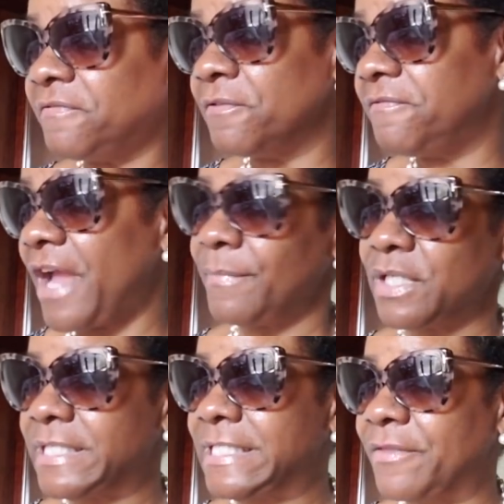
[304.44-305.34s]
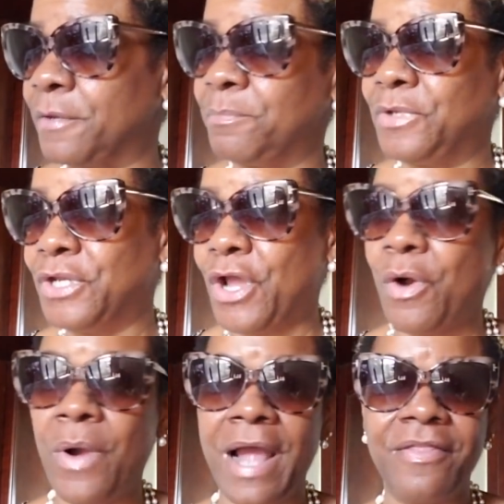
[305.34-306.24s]
feel fabulous in them, you
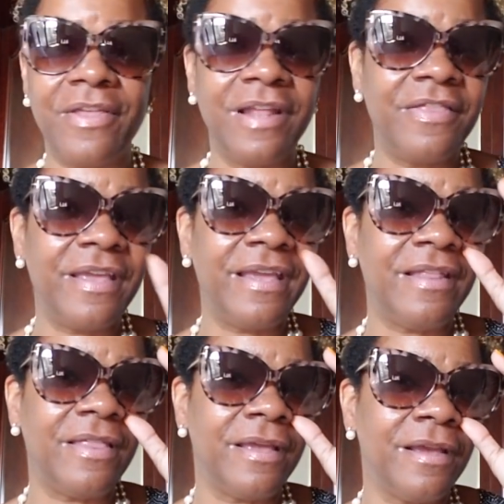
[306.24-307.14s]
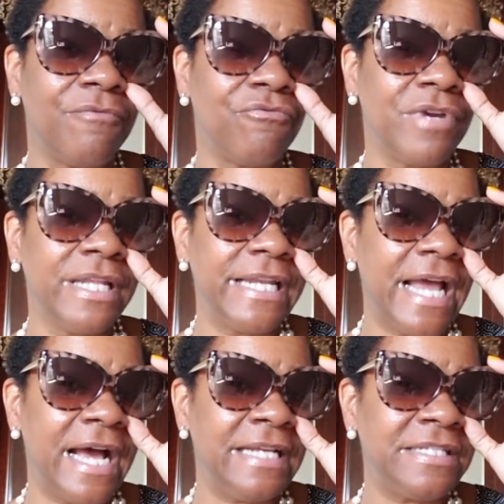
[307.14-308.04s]
know. I think they're really
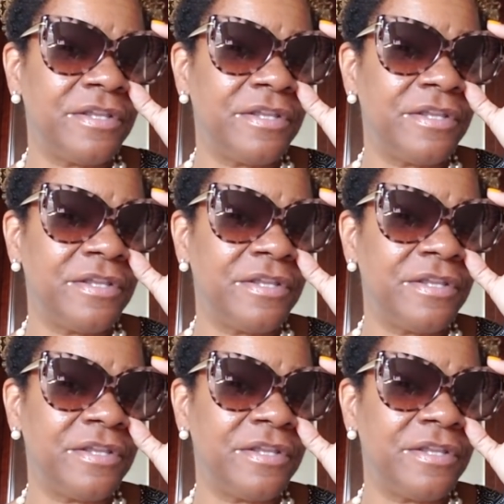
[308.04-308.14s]
nice,